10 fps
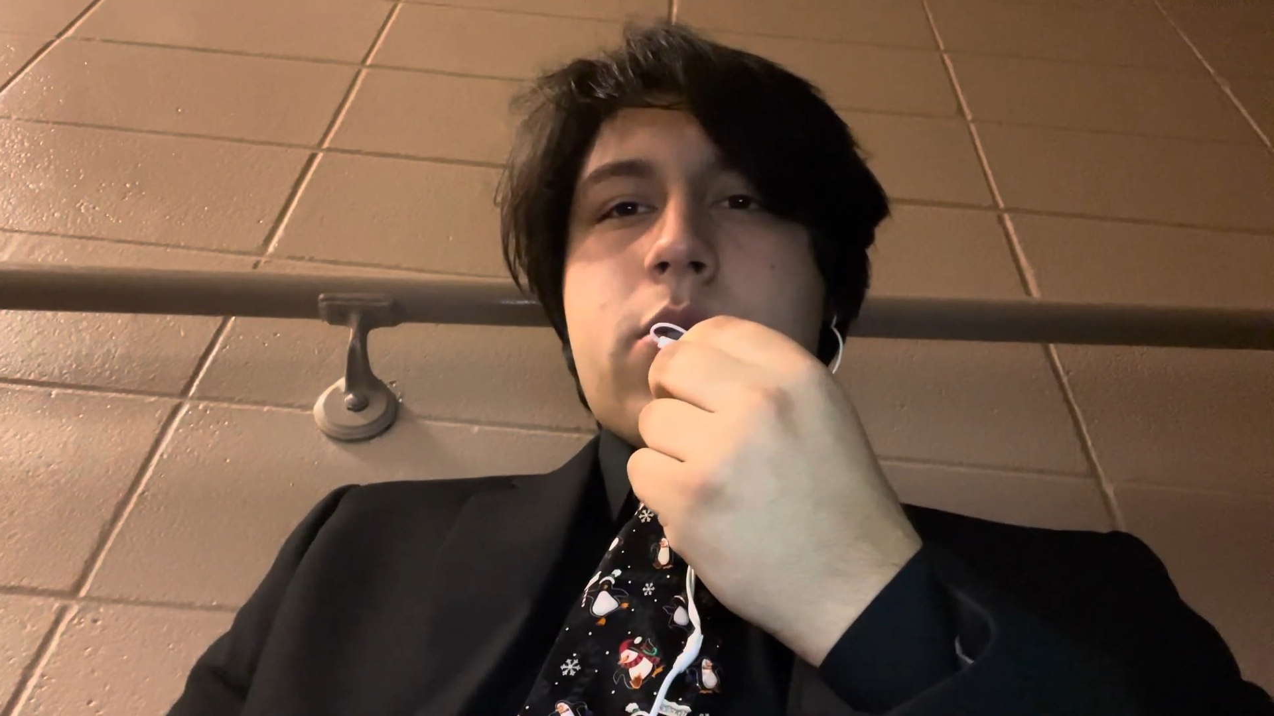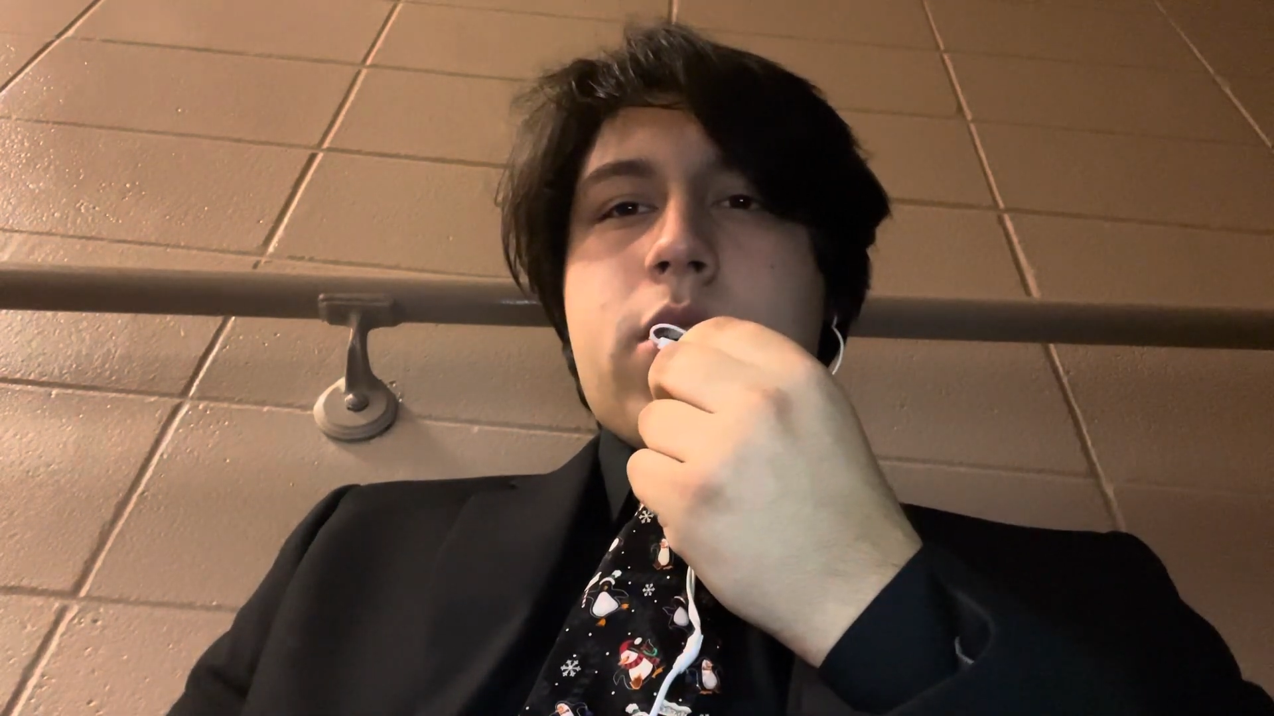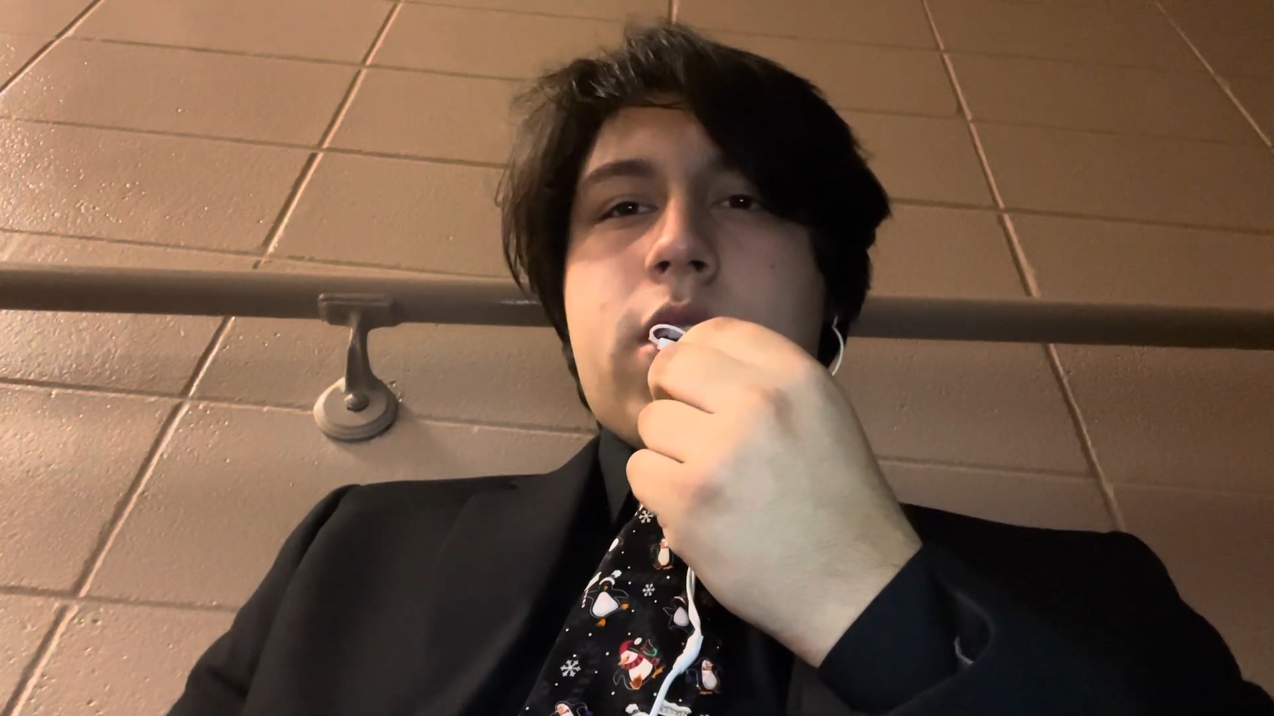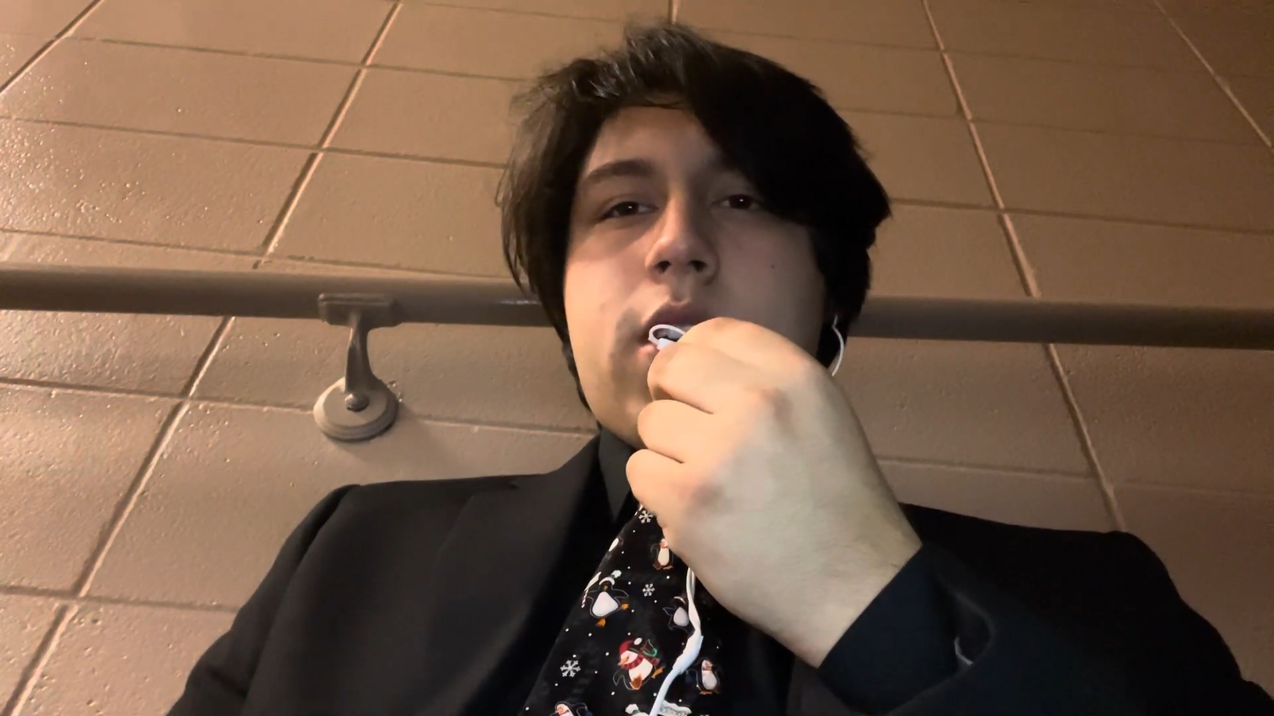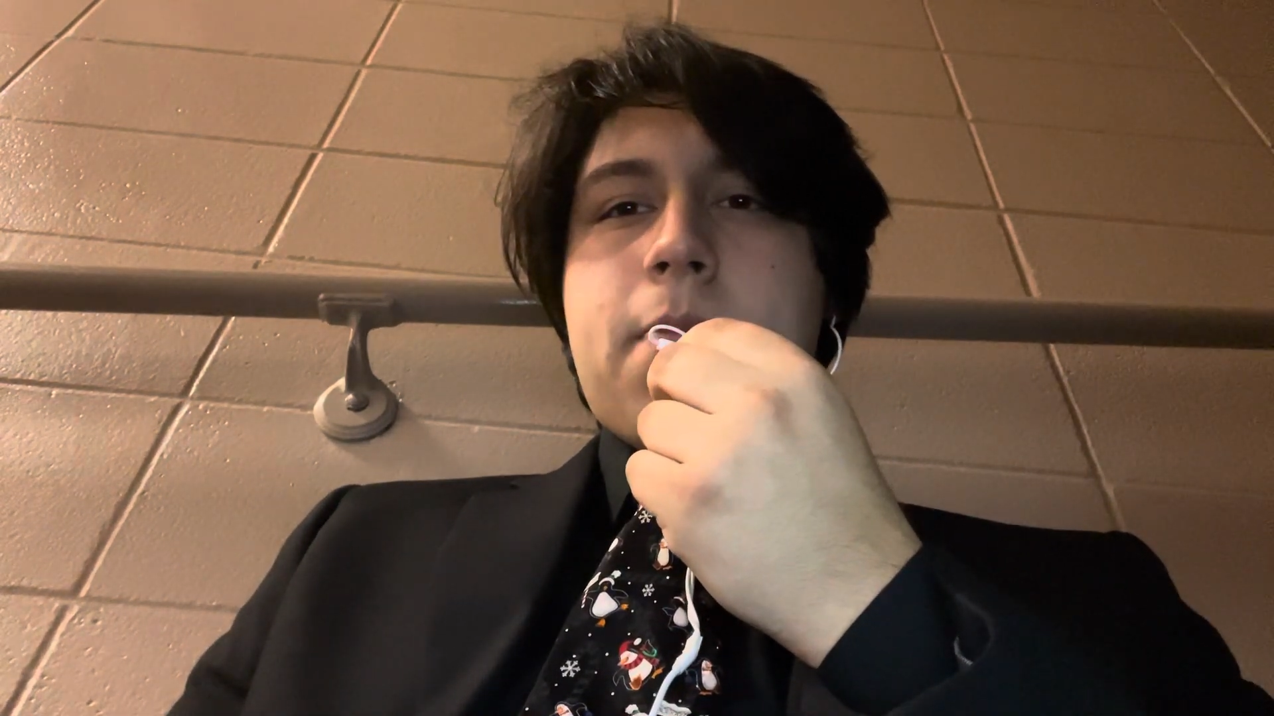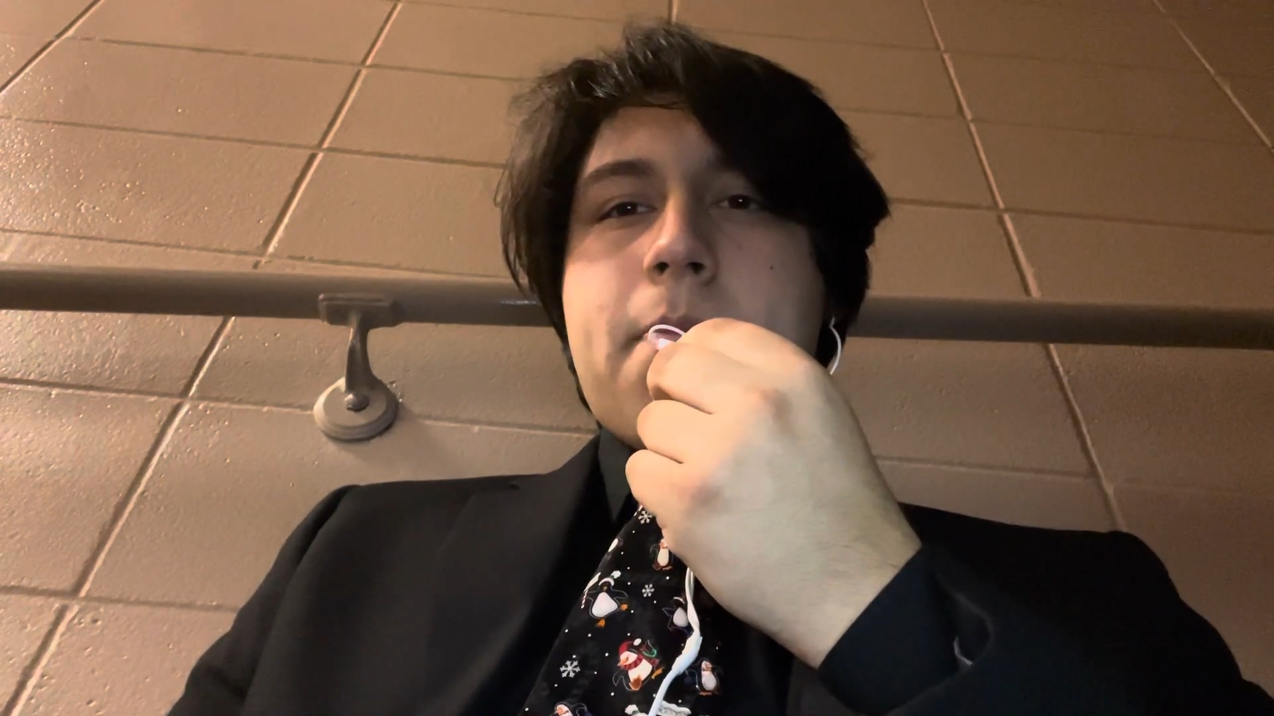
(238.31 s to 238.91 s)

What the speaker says: or